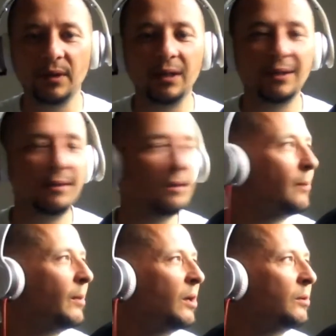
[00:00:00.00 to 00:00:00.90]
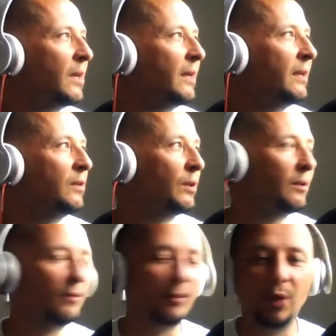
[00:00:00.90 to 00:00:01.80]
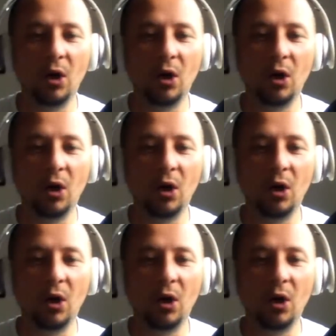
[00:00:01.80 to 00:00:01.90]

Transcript: And Metal Danny drove from